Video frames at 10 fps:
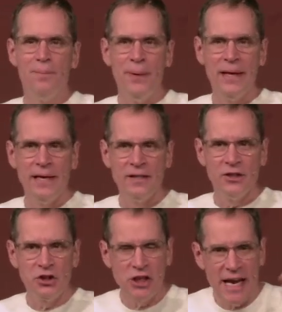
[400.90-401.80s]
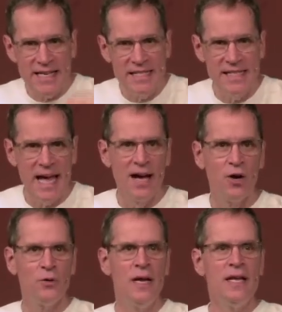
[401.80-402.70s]
been chased
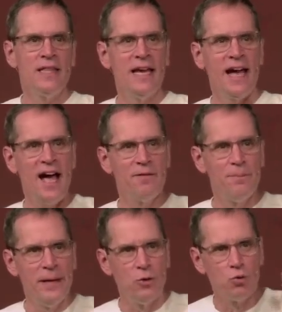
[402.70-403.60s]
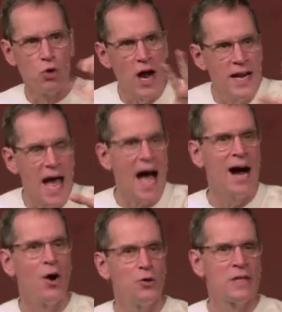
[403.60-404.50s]
down, they have been run
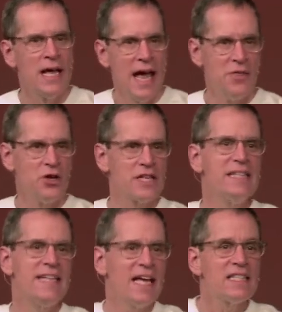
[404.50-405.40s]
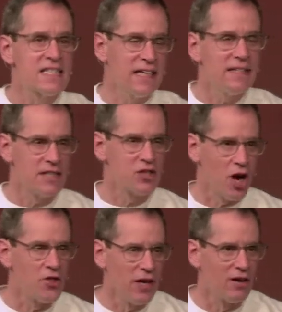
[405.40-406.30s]
out, and there's a death sentence
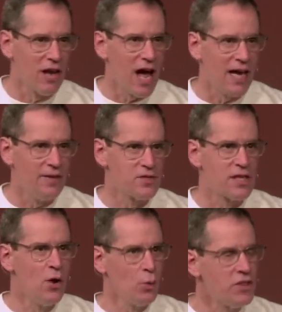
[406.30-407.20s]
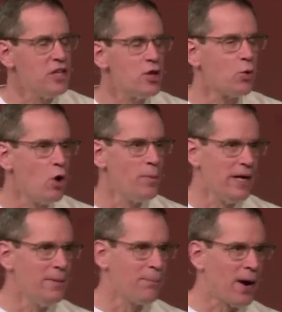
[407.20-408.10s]
on their lives within the Roman
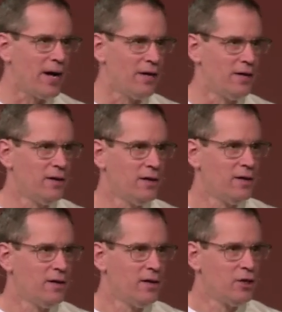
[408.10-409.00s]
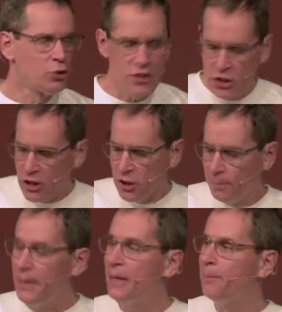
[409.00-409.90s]
Empire. Christians are
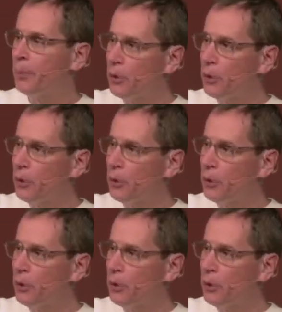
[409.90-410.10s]
being